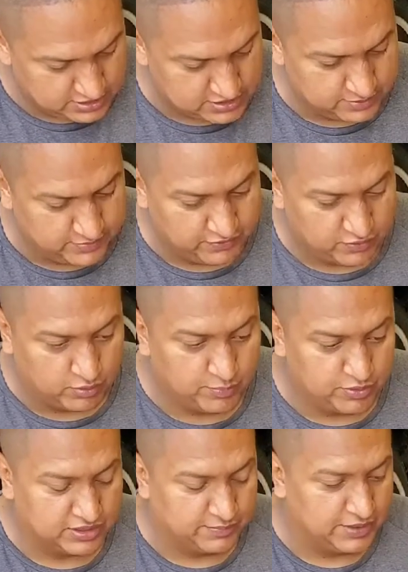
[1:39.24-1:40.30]
So before we
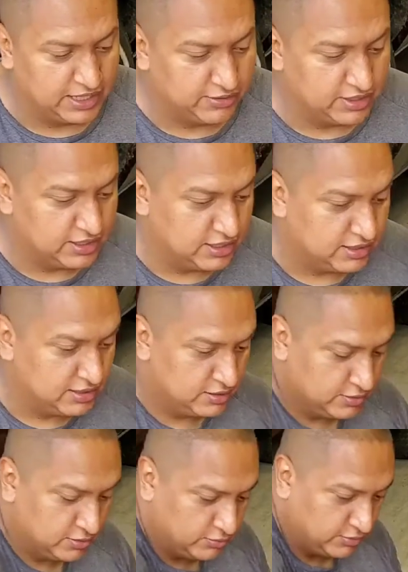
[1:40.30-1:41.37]
put the bearing in,
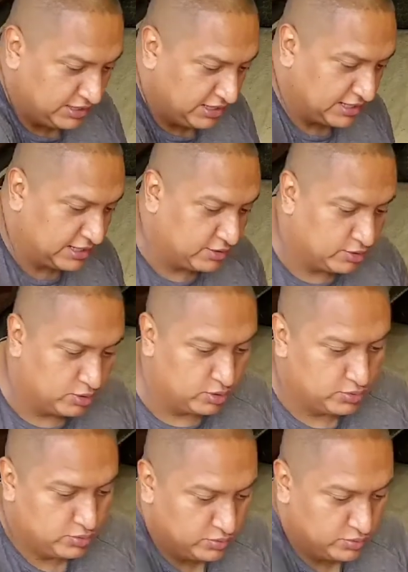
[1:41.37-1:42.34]
we gotta go